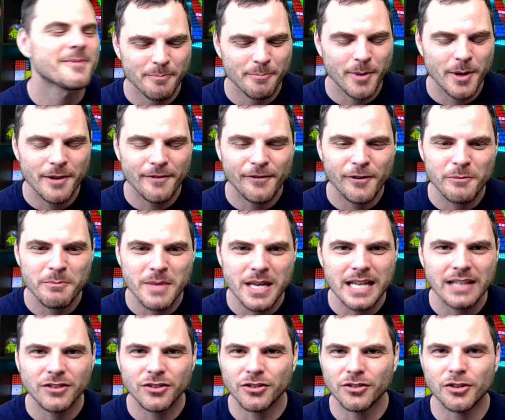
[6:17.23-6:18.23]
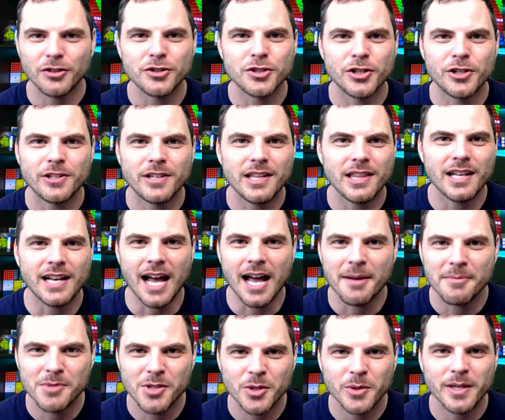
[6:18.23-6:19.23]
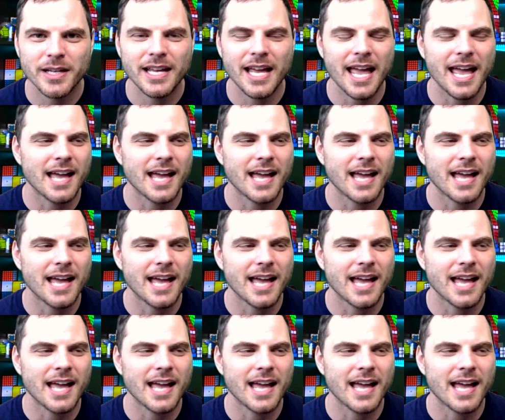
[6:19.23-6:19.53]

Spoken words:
But for me, it's just a journey that I'm doing,